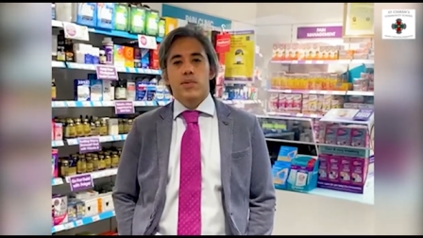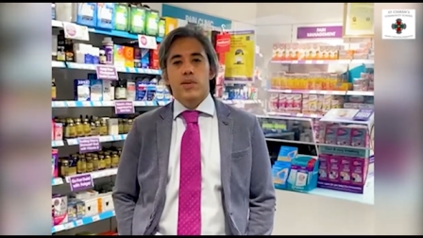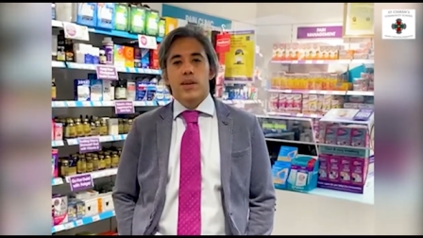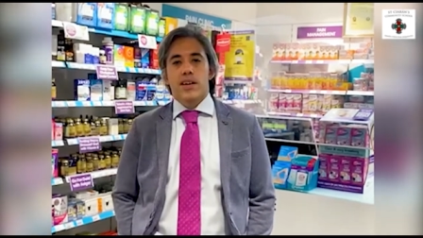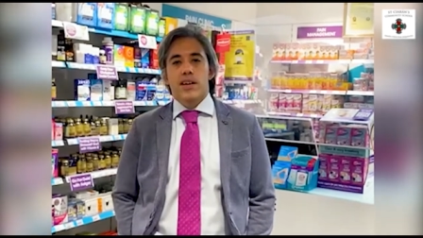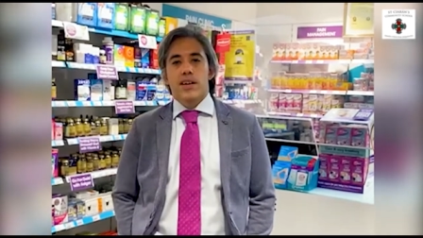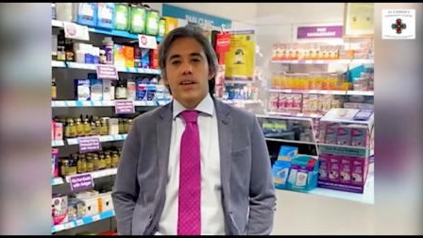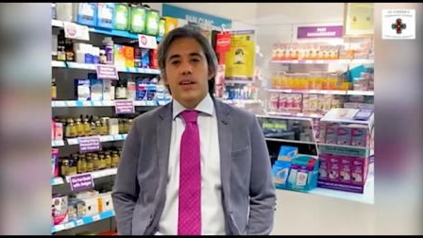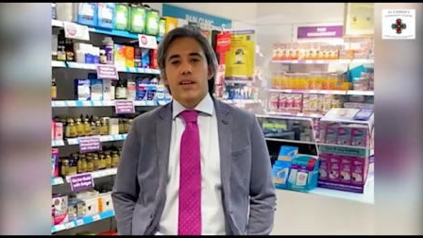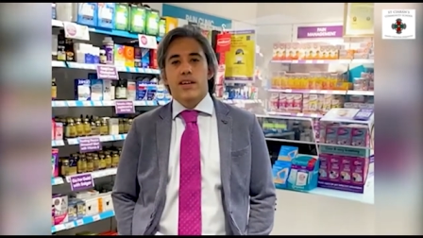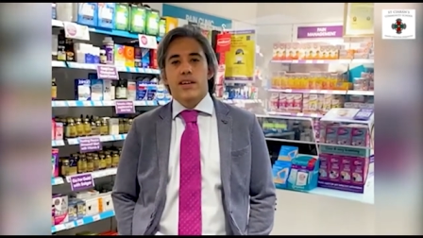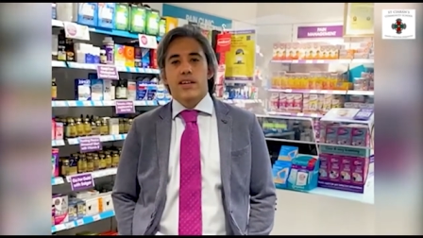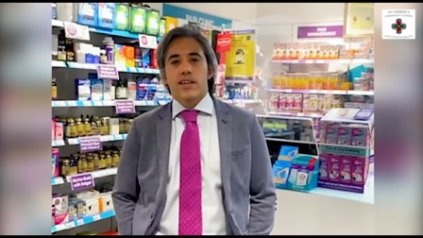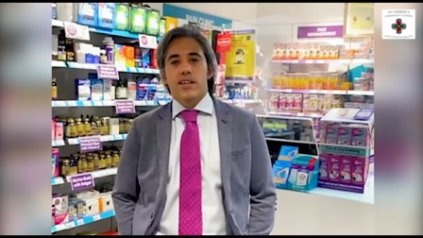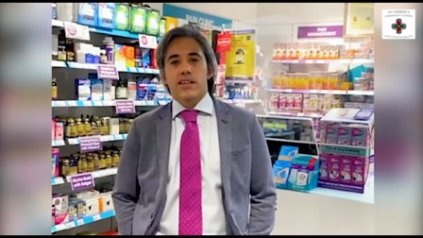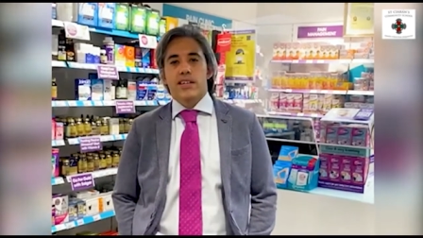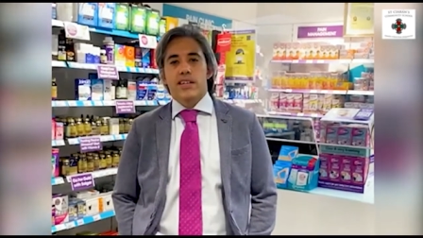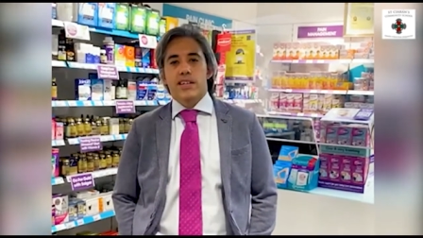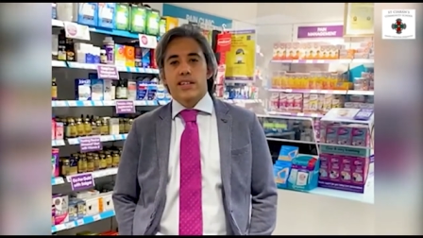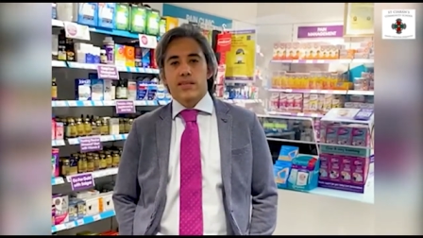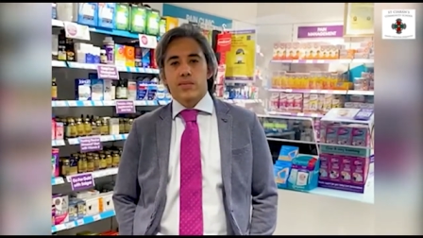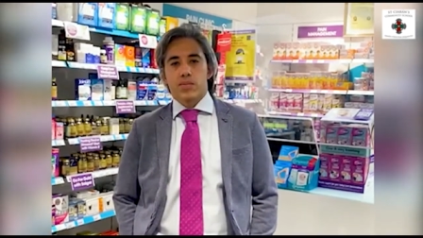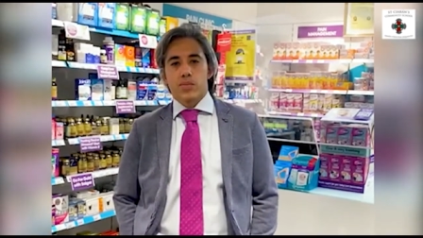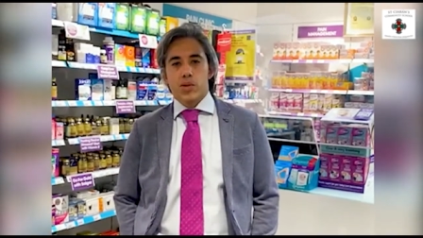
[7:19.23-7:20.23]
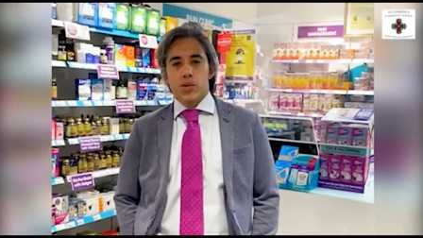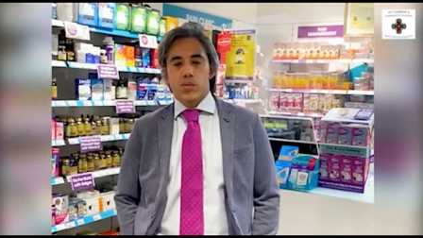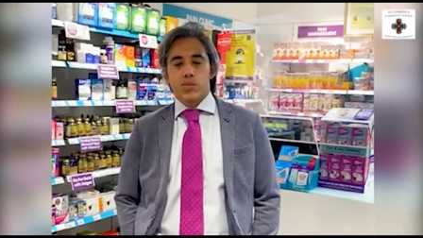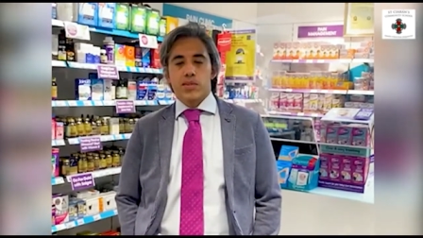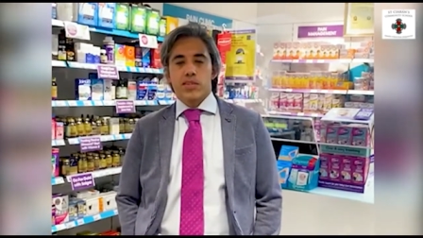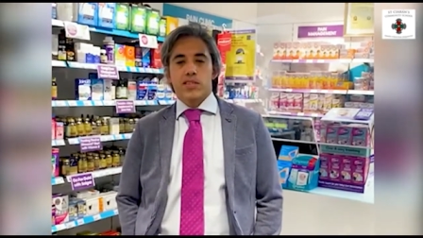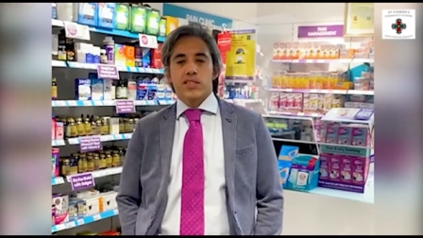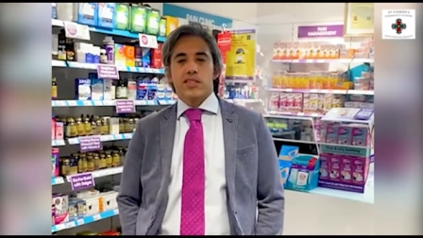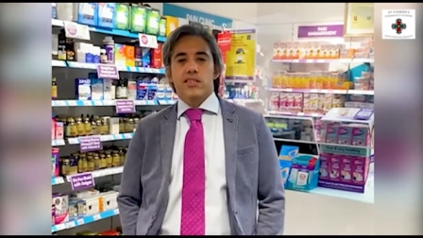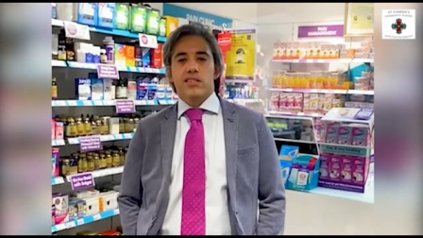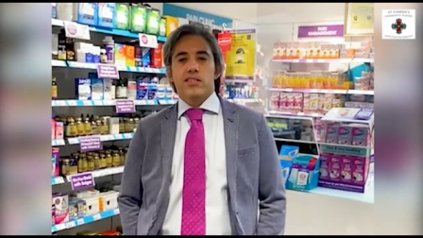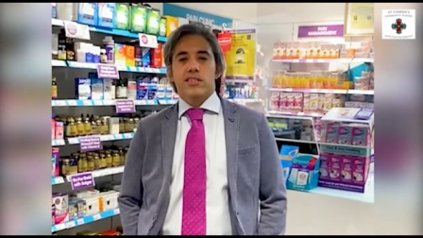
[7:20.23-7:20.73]
in
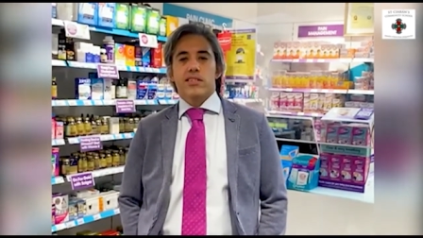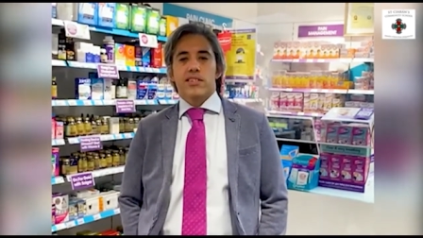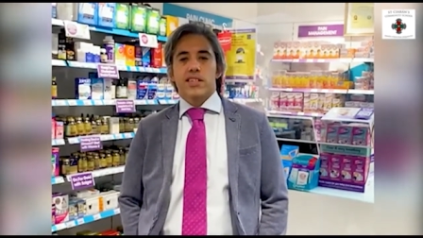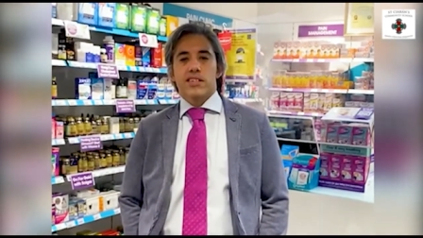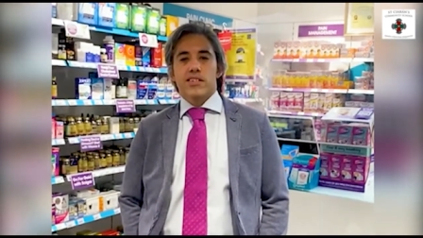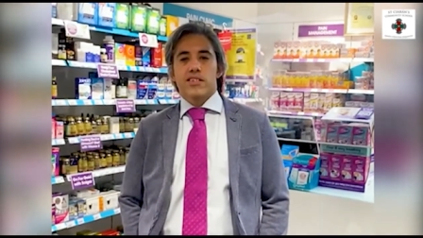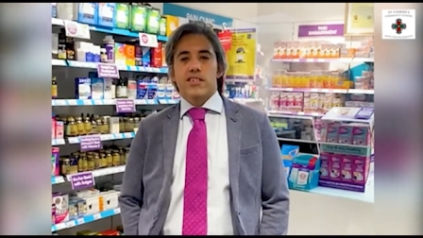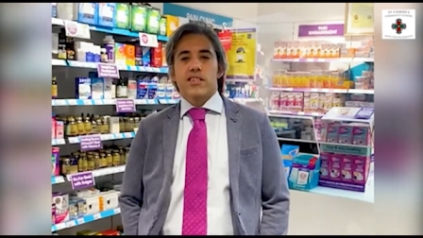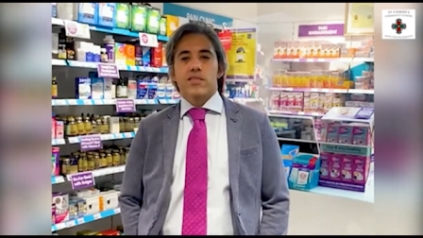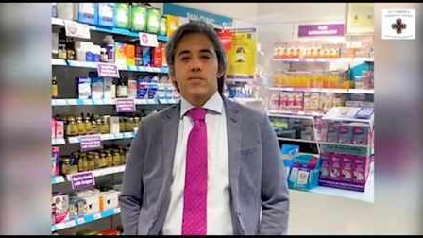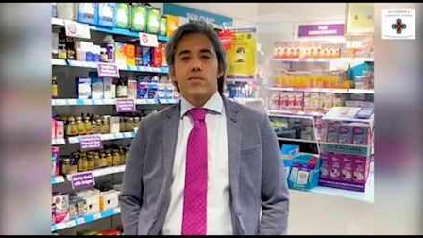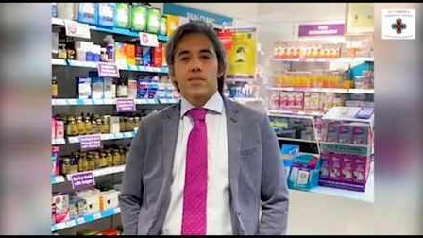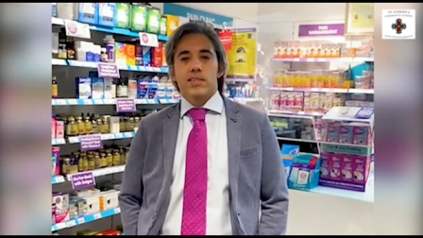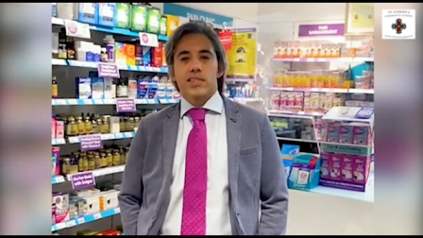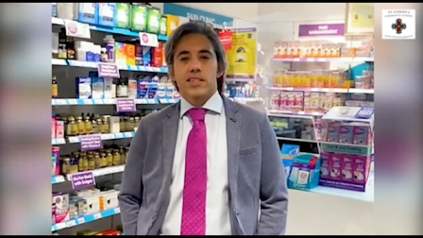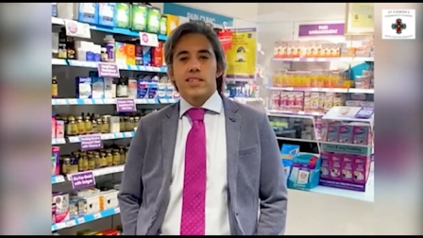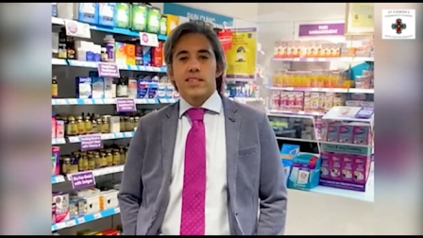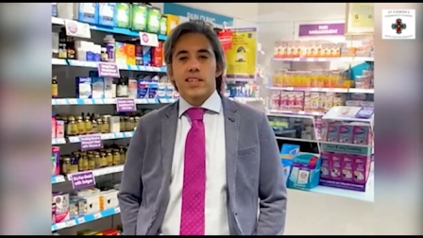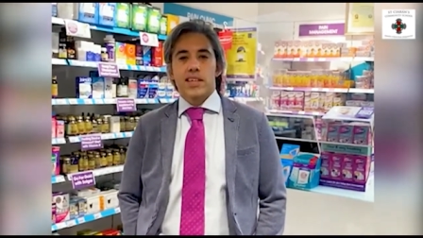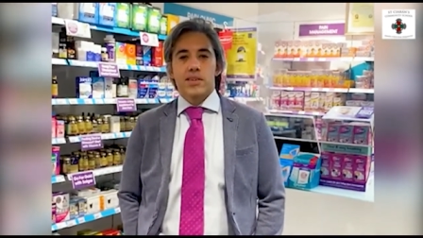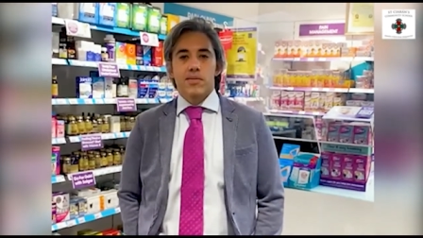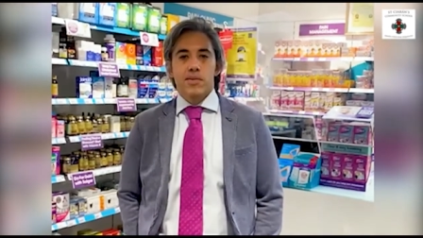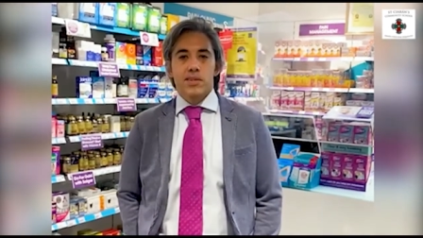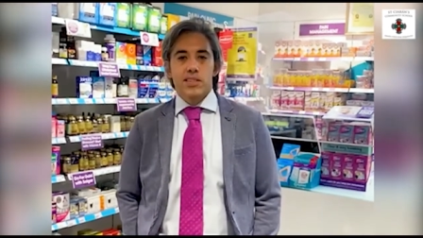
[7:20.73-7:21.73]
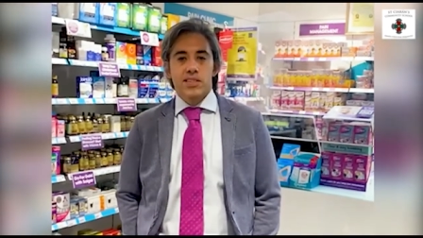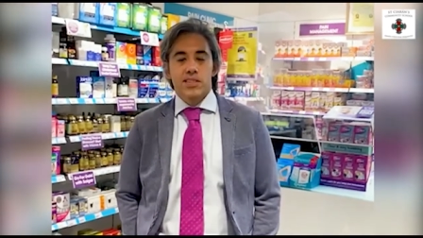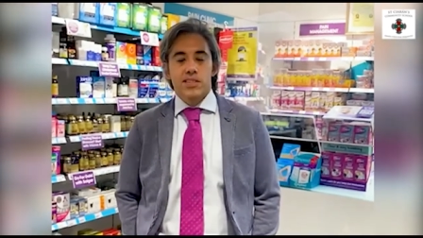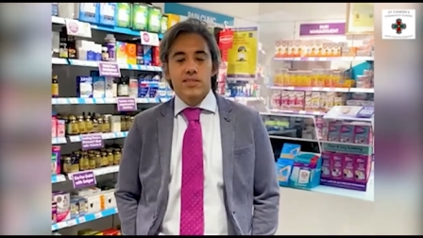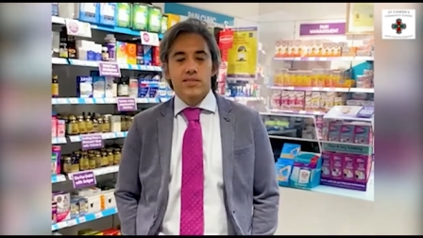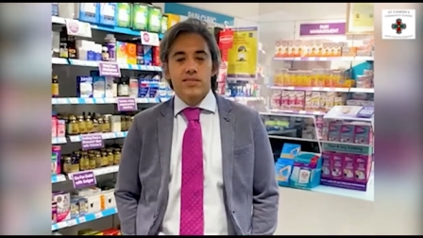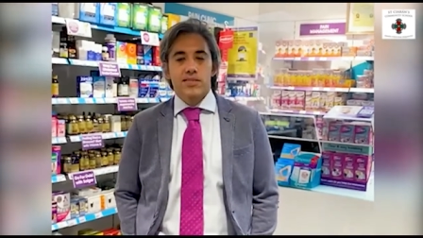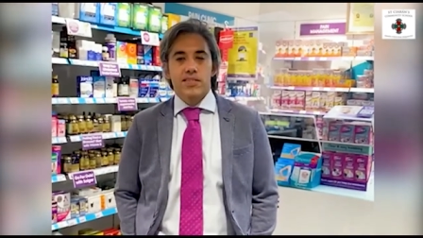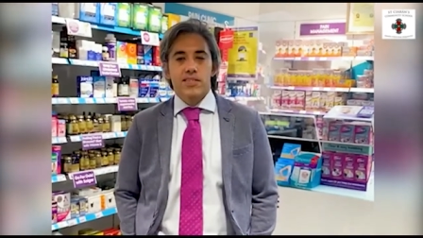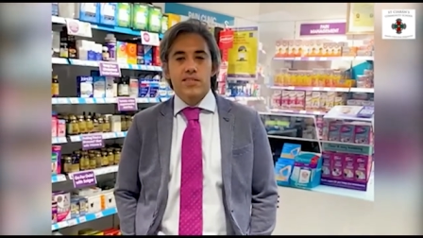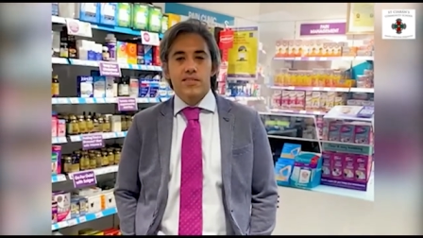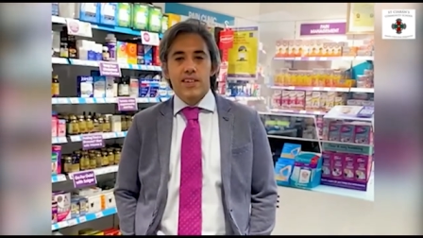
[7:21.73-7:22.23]
Pupils3 will stay with you
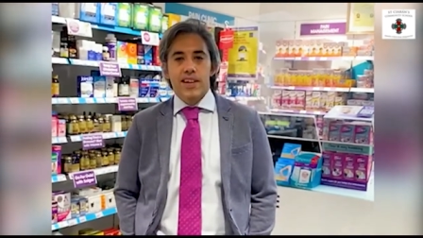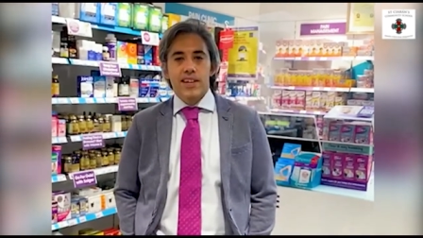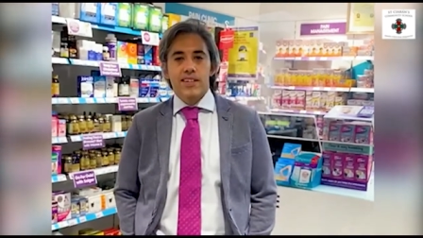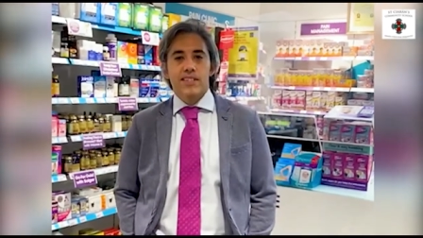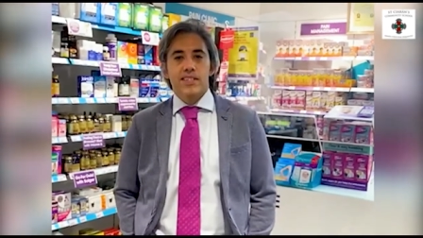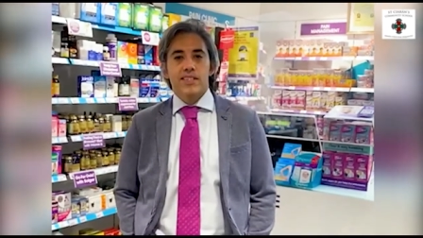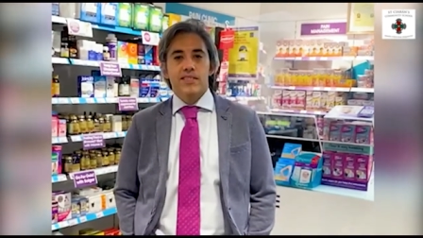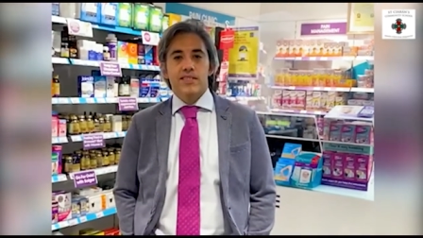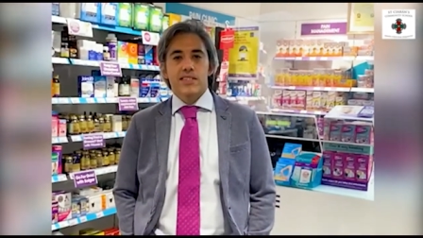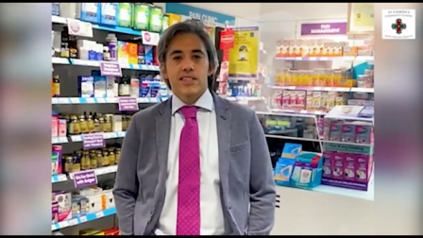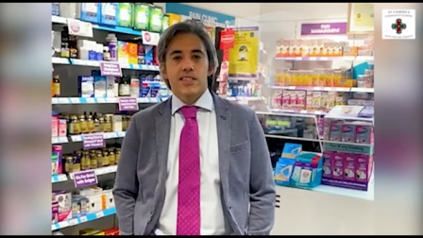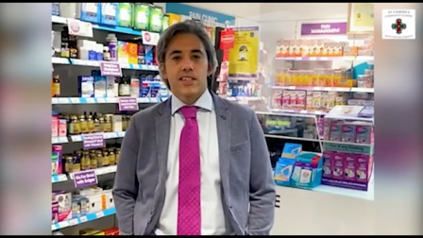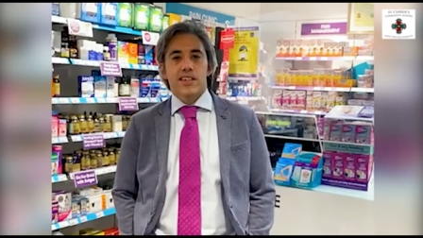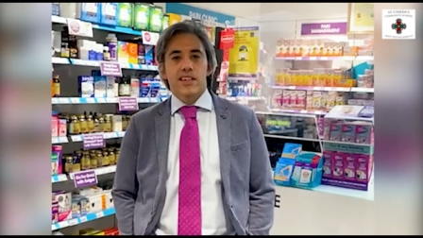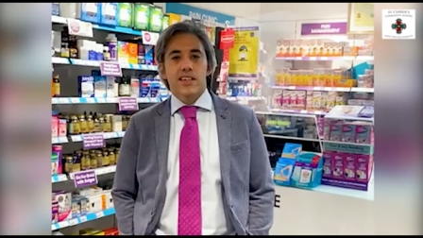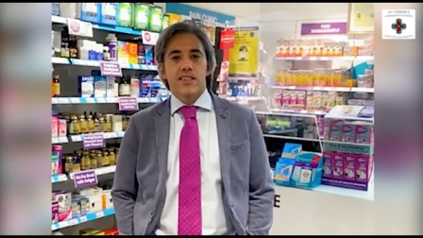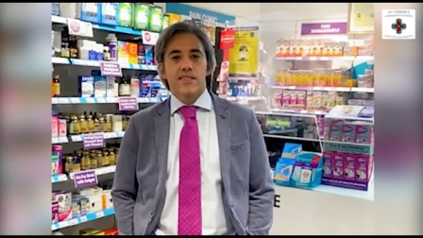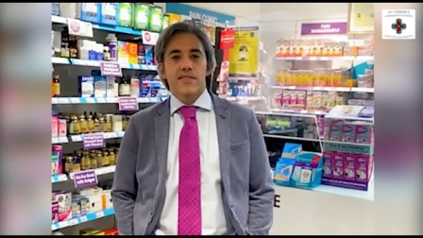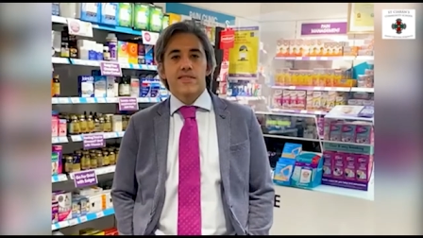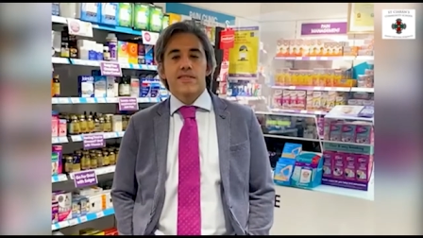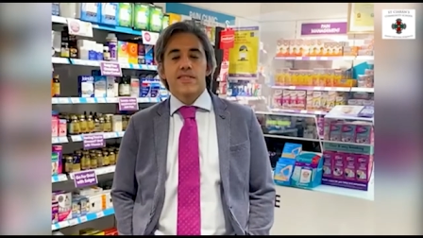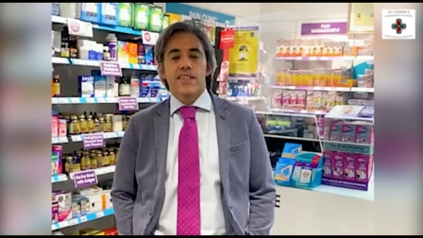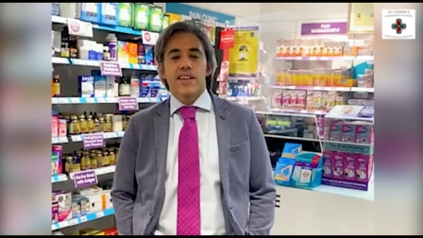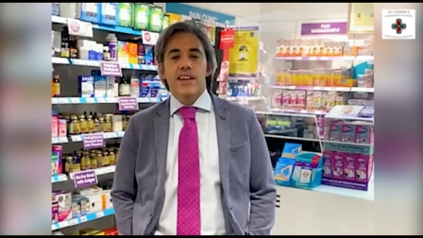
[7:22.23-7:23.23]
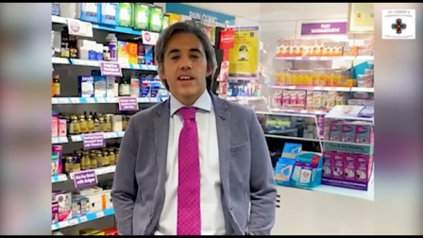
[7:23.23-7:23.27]
for the rest of your life,